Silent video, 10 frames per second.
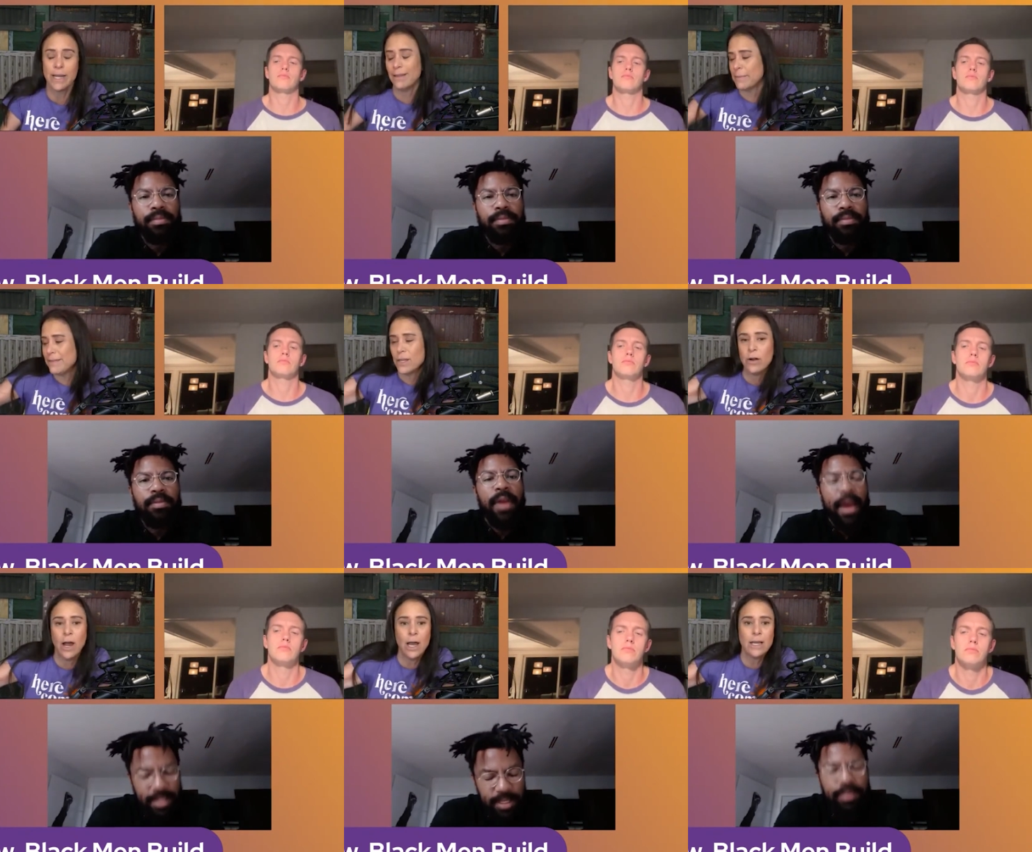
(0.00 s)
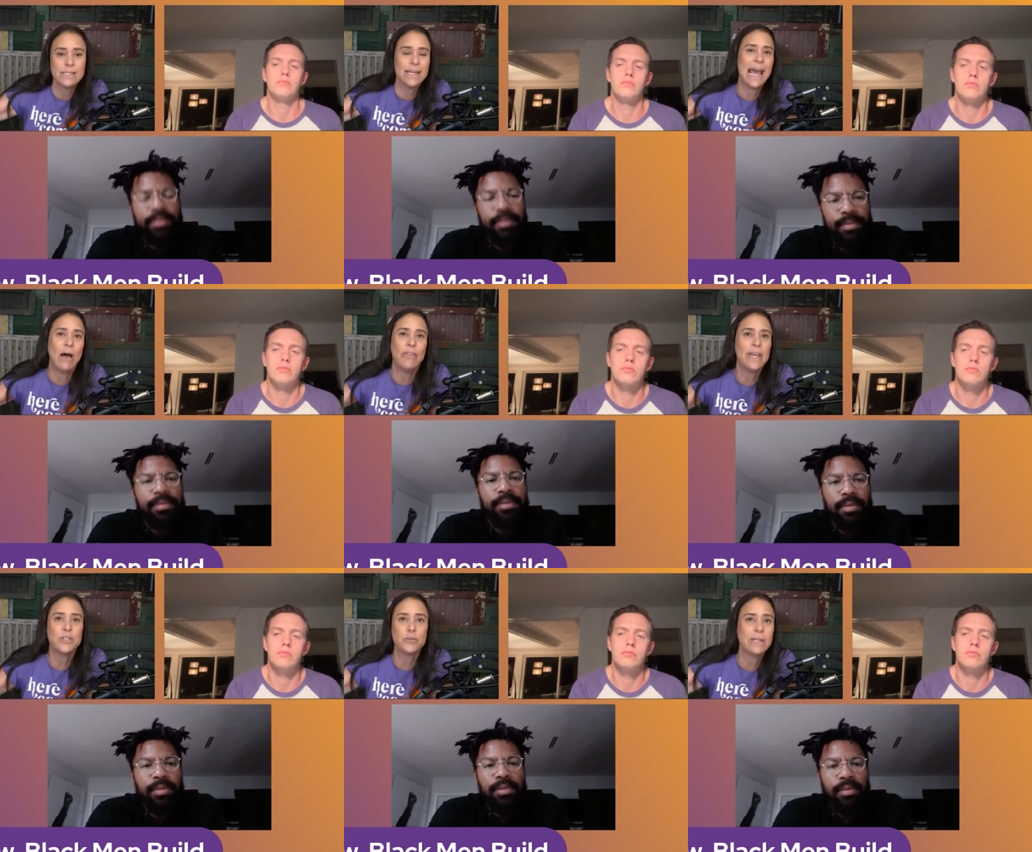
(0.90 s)
Speaker 1: right? Like I mean, yeah. they're us and how
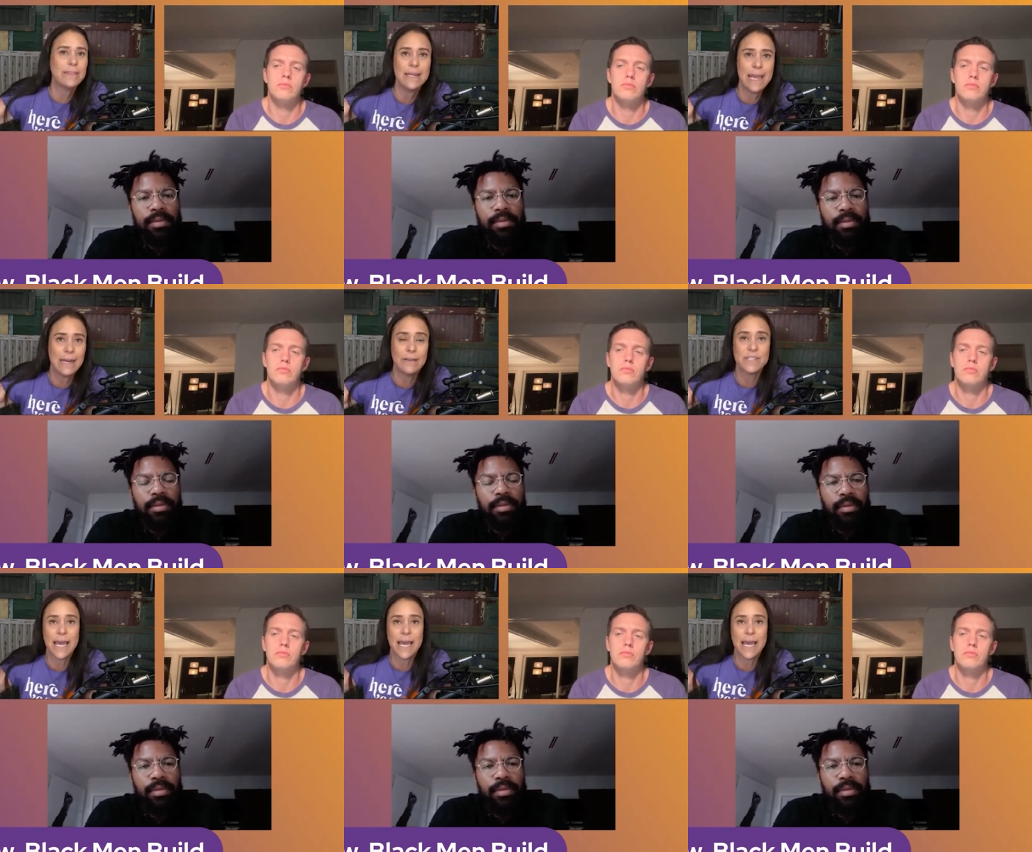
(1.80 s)
they treat the natives.